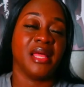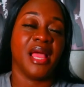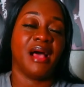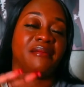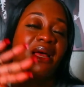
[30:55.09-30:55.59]

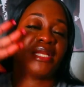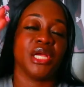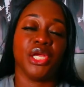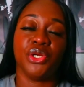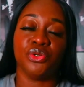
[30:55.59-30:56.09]
that have like
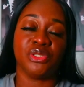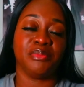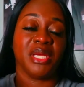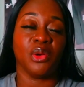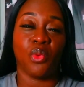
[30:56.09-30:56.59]
the
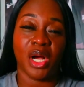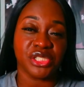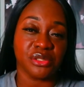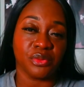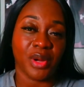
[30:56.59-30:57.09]
huge big
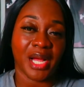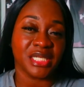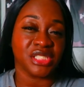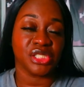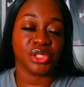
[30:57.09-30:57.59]
washer where I
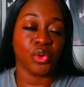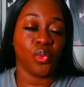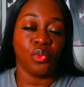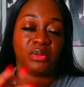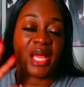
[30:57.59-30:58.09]
could just
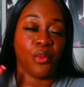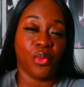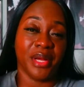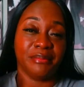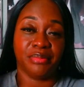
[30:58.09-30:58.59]
throw that
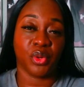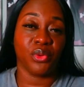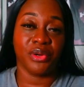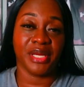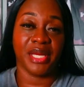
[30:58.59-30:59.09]
one
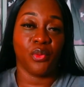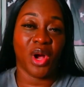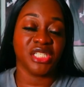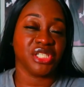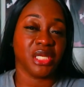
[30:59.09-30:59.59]
quilt in,
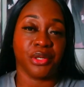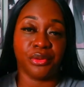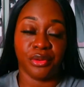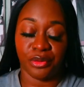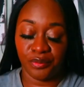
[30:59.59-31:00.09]
wash it and
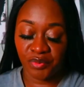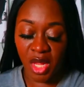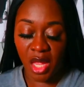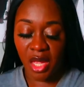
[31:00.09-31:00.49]
go home